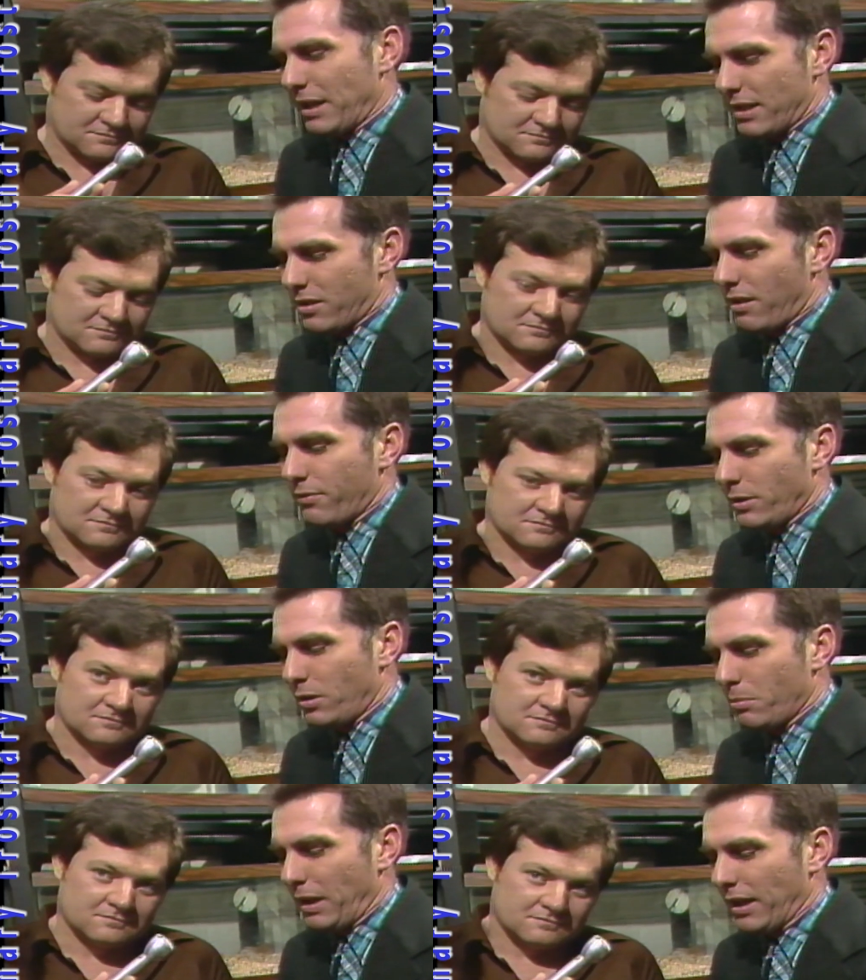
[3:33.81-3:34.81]
Speaker 1: without
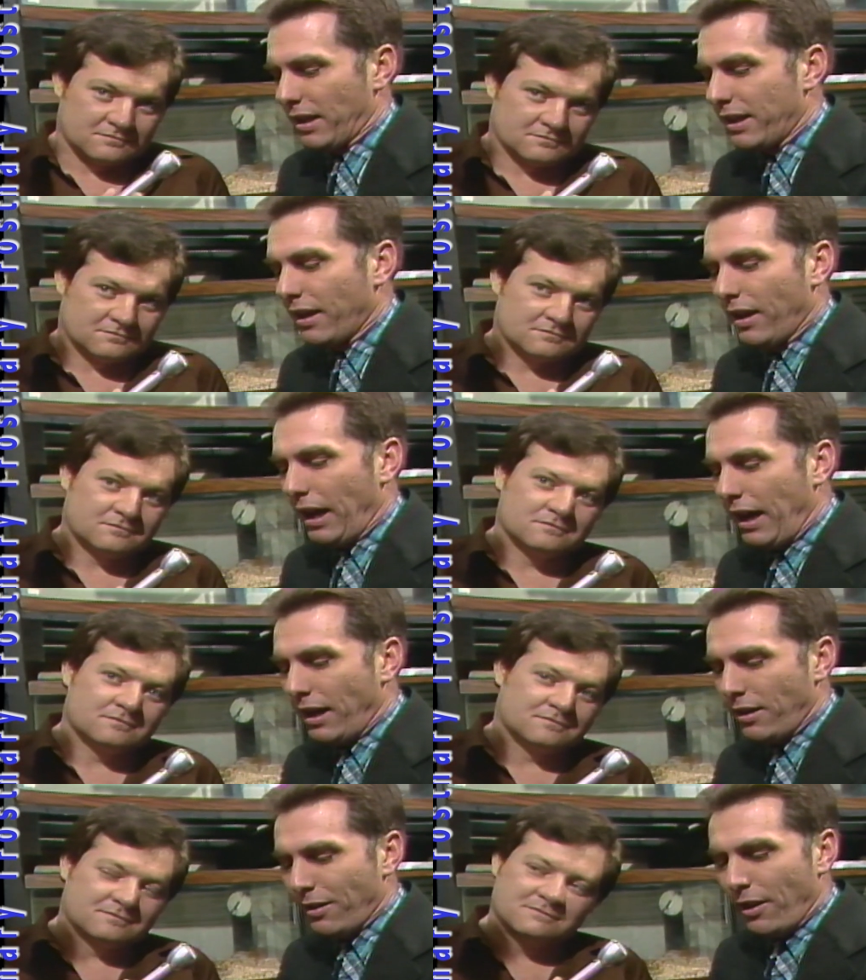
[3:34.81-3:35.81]
suffering too badly. Mm
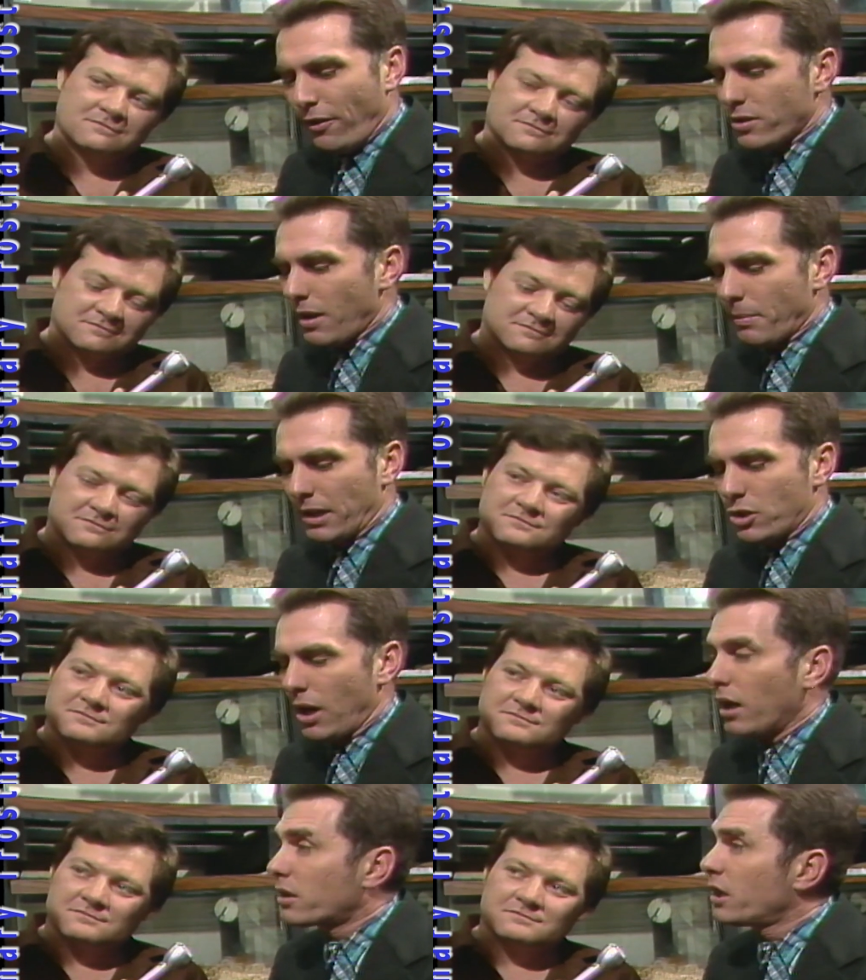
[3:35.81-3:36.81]
-hmm. And uh, there's something a
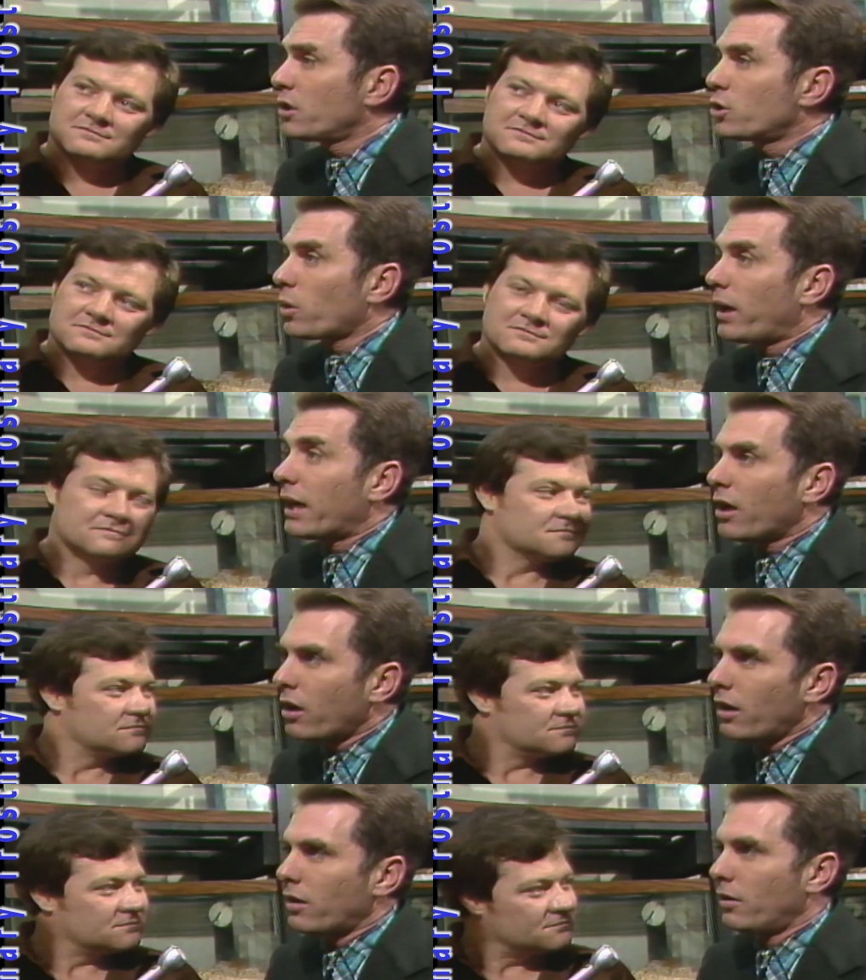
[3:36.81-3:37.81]
child can enjoy
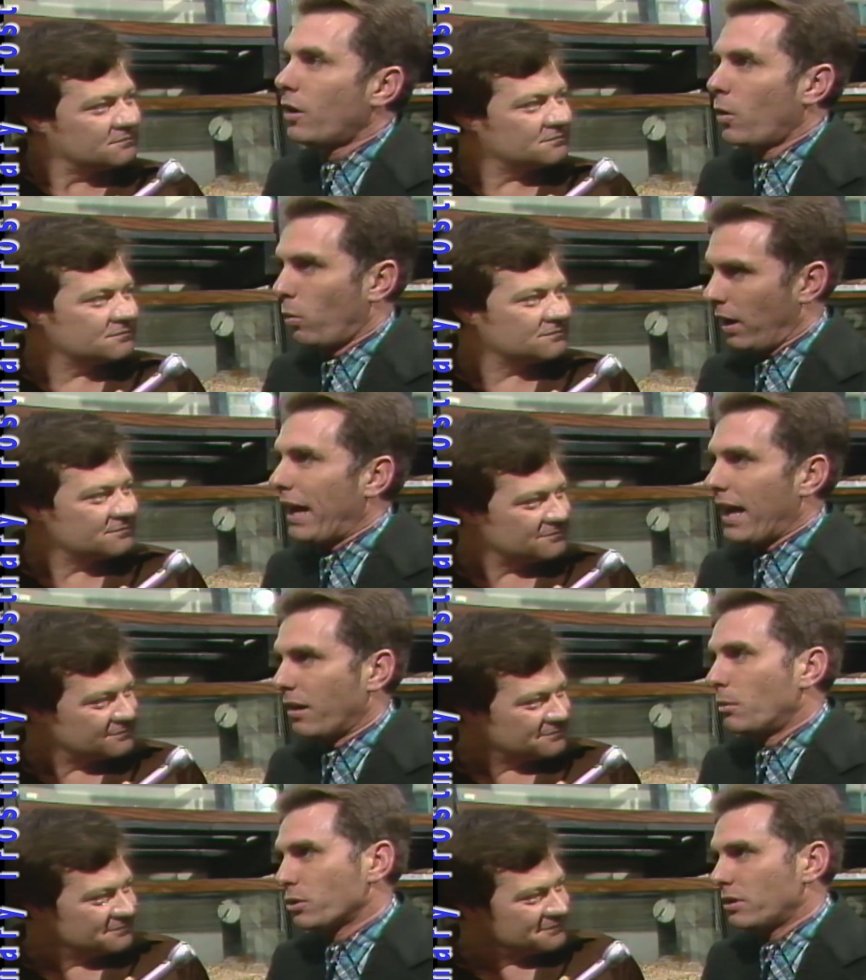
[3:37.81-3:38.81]
and learn what
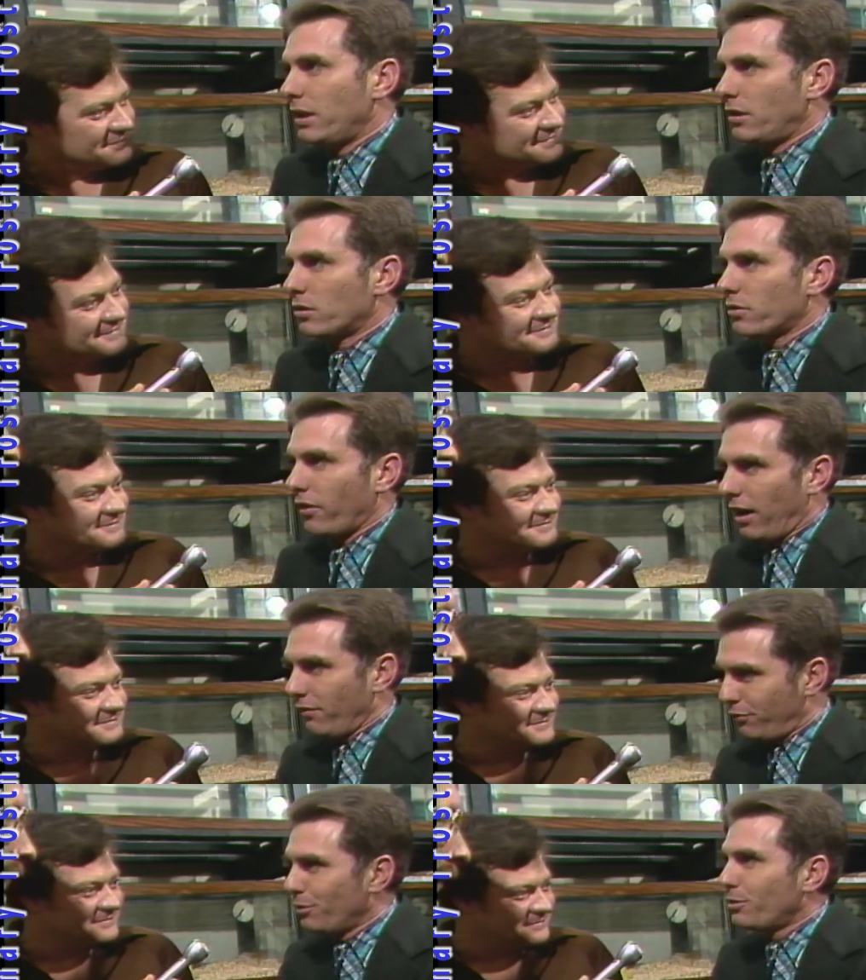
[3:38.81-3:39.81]
animals need to
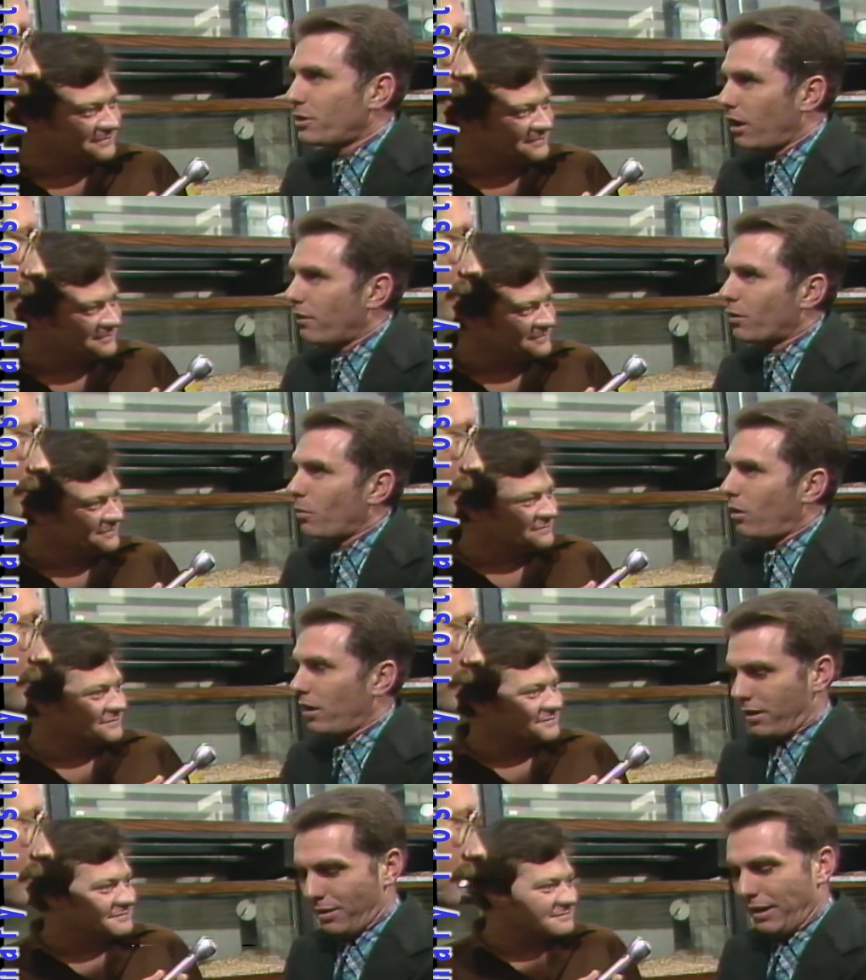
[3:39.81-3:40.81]
survive food, cover,
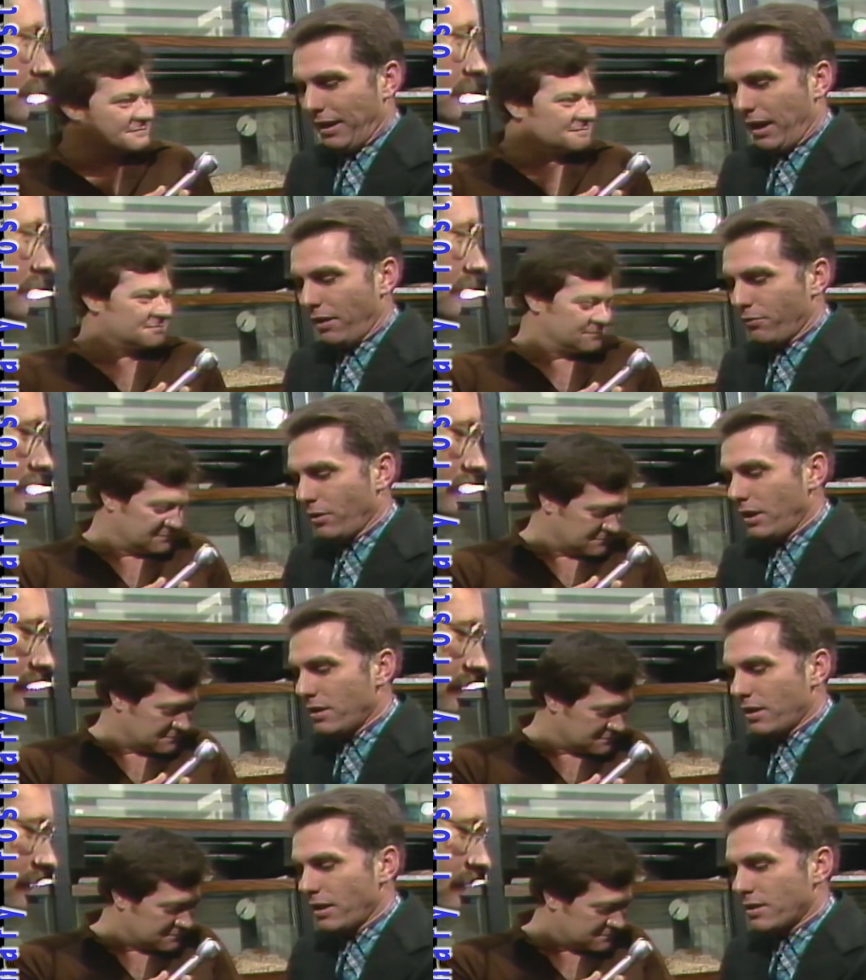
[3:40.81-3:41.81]
water, and for
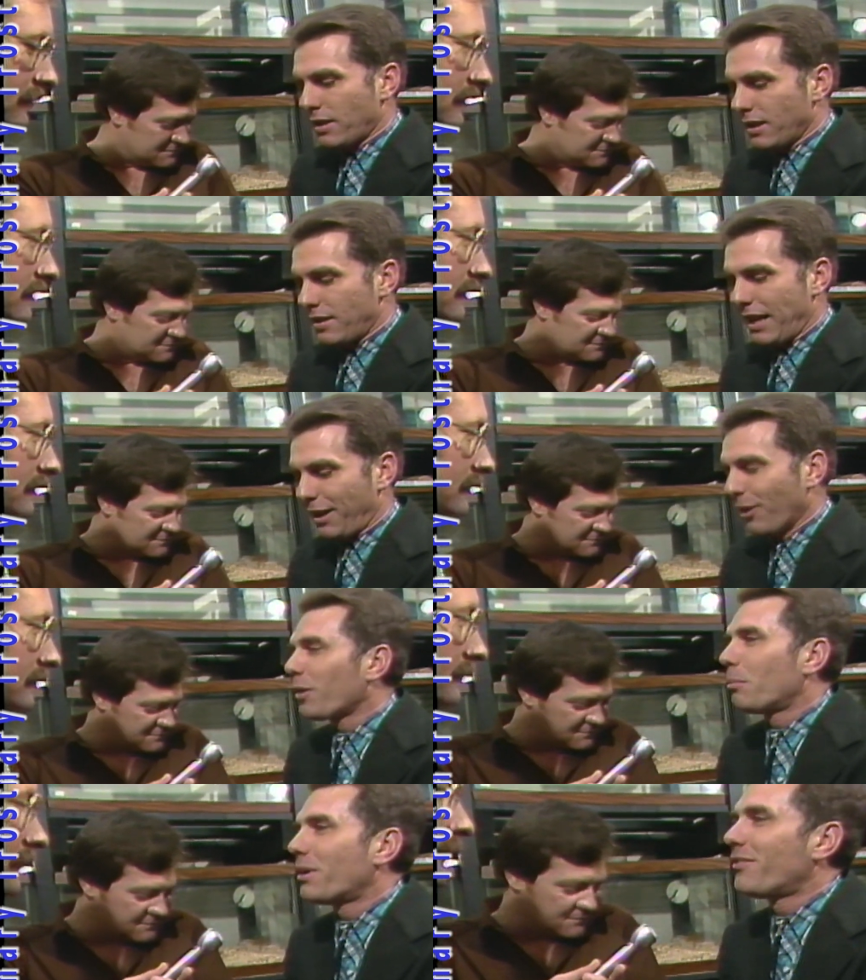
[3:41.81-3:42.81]
these things can take a
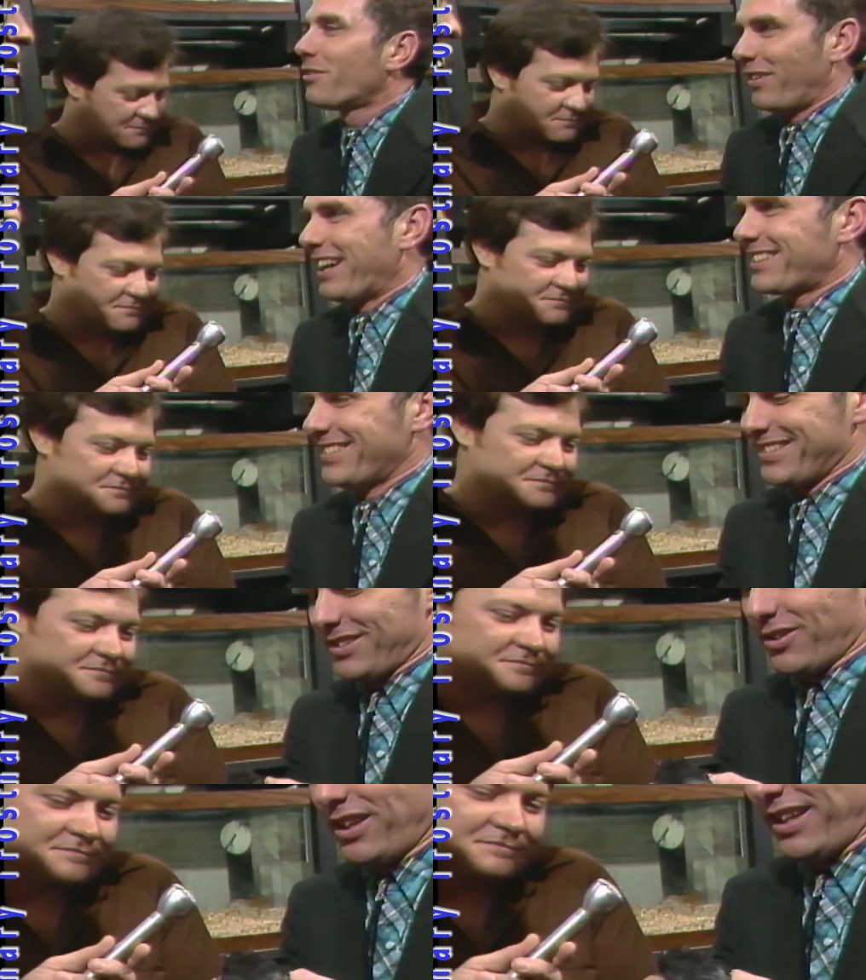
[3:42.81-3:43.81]
little bit of affection. So.